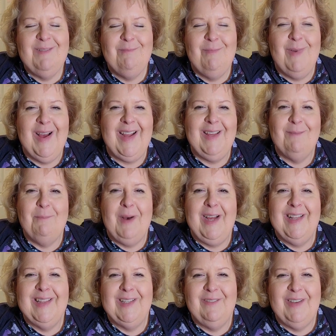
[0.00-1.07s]

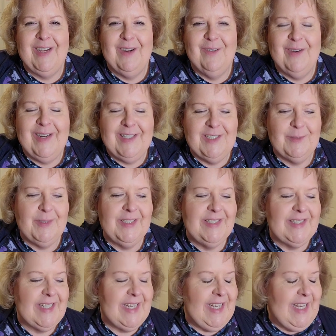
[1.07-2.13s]
my living
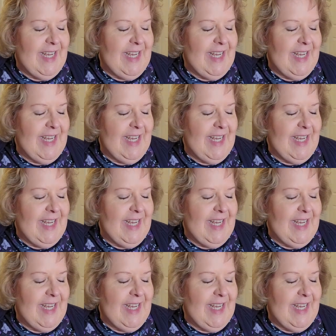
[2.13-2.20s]
arrangements.